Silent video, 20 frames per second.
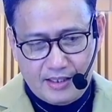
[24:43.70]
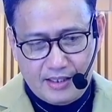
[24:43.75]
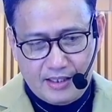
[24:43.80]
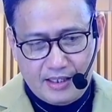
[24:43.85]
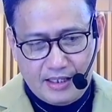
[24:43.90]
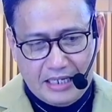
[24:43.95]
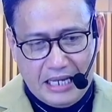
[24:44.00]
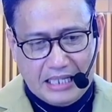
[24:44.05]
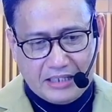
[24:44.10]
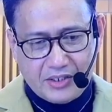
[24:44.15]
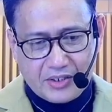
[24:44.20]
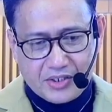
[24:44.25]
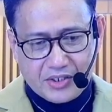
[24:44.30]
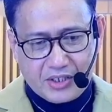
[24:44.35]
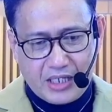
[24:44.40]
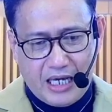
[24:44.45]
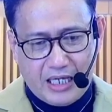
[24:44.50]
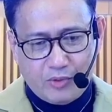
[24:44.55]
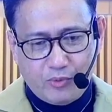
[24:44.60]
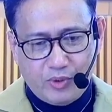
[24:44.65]
Another
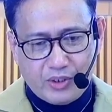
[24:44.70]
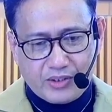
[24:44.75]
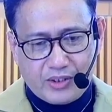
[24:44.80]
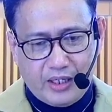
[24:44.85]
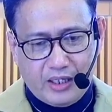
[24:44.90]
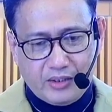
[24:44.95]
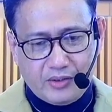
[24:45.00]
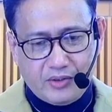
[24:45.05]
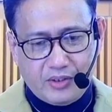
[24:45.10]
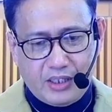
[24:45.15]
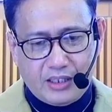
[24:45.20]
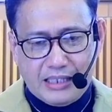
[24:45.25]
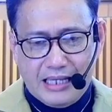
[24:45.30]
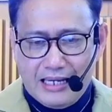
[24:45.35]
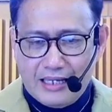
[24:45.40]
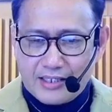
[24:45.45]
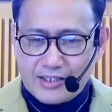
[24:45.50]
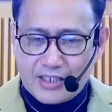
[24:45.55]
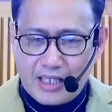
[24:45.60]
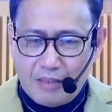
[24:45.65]
slide will tell you
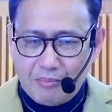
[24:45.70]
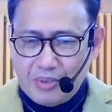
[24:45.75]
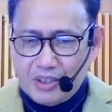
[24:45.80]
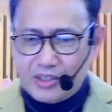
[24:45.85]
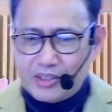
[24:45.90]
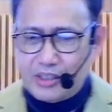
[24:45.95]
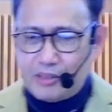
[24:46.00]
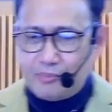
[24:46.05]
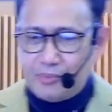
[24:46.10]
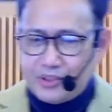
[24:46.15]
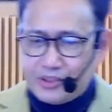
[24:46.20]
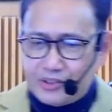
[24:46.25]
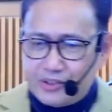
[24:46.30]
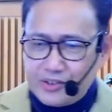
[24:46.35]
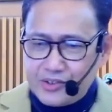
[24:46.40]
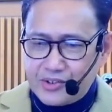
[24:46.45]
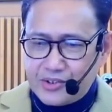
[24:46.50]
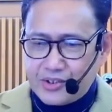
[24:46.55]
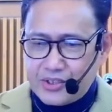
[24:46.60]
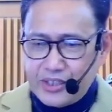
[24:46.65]
that some
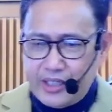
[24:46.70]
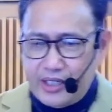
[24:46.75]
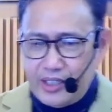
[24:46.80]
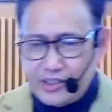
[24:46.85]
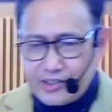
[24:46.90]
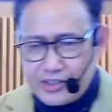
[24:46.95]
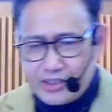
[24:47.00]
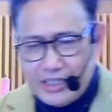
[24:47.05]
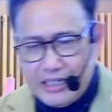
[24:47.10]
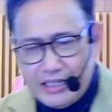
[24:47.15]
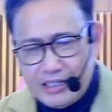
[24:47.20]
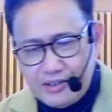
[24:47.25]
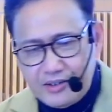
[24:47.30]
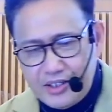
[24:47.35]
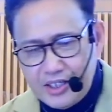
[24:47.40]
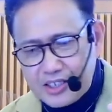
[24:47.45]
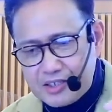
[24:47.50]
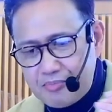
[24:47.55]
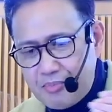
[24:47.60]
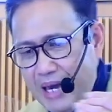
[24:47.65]
interpreters says
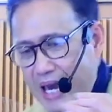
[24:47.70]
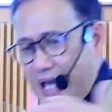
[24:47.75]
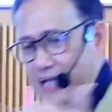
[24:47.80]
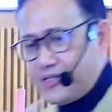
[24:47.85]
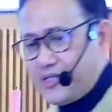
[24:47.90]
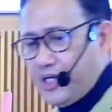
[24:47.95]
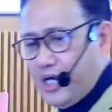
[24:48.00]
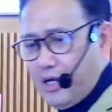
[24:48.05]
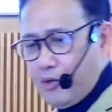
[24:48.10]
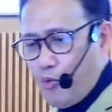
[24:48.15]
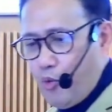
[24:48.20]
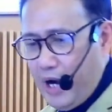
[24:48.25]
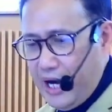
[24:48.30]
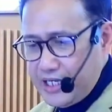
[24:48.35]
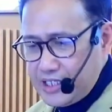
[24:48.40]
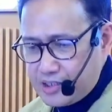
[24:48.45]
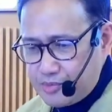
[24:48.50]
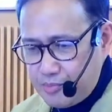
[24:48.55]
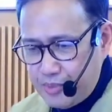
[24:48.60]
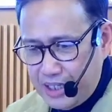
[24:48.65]
these Magi,
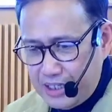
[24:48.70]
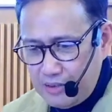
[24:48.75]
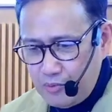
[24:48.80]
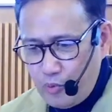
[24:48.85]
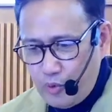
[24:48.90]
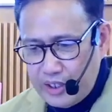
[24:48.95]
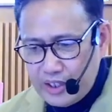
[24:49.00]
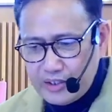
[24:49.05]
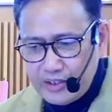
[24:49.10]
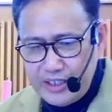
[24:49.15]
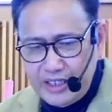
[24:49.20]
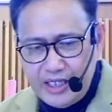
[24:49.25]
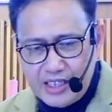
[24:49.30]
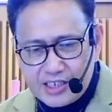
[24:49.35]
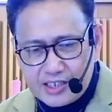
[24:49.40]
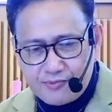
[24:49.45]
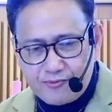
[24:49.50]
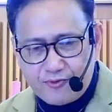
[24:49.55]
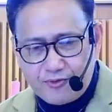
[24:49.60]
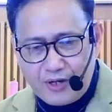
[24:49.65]
wise men, were
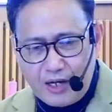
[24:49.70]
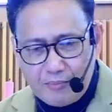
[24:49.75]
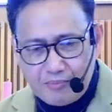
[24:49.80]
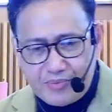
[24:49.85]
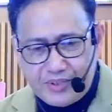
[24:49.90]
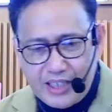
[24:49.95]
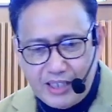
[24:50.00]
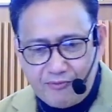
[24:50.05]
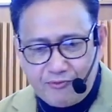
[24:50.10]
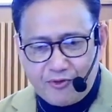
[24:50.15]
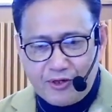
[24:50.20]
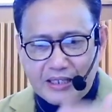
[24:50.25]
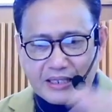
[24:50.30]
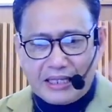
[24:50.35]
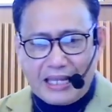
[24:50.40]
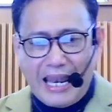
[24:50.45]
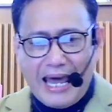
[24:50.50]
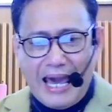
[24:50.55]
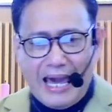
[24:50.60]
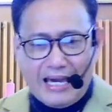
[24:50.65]
each from different
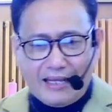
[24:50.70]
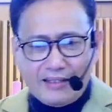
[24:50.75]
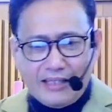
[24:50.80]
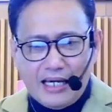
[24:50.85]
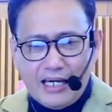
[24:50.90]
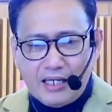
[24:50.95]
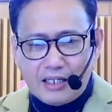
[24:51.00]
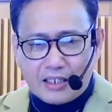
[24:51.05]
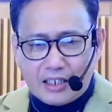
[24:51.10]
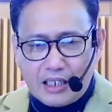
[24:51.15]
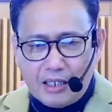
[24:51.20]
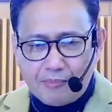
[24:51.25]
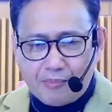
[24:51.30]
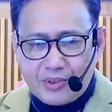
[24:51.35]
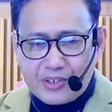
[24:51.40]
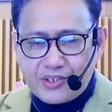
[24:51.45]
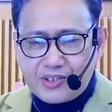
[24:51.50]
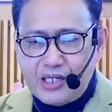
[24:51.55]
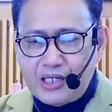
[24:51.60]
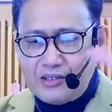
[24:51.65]
land,
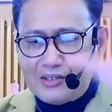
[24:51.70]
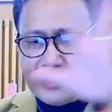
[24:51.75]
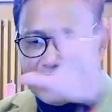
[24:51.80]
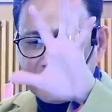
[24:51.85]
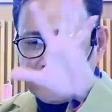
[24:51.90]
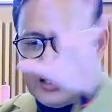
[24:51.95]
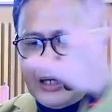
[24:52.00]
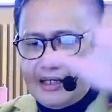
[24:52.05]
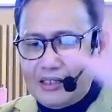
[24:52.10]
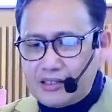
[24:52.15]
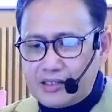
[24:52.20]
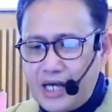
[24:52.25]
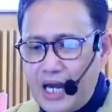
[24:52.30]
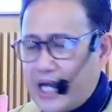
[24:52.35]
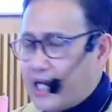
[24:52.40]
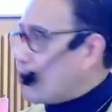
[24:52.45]
representing the entire